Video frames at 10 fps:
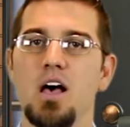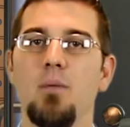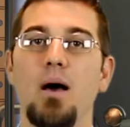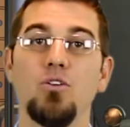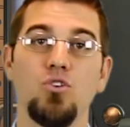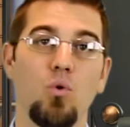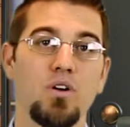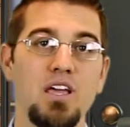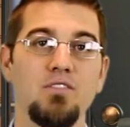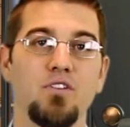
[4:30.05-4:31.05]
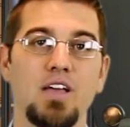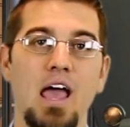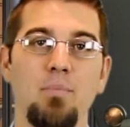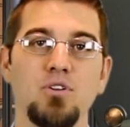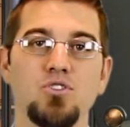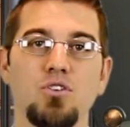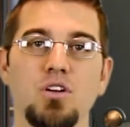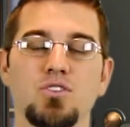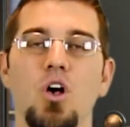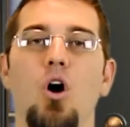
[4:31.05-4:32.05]
about your need for GAP
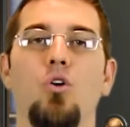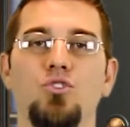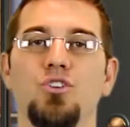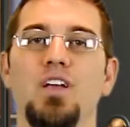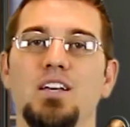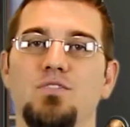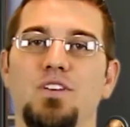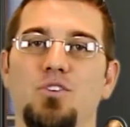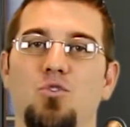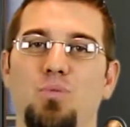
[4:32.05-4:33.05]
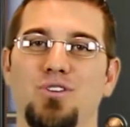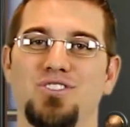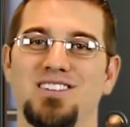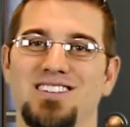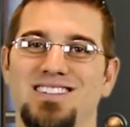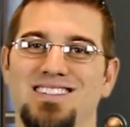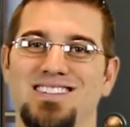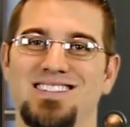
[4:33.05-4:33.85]
insurance on your next vehicle purchase.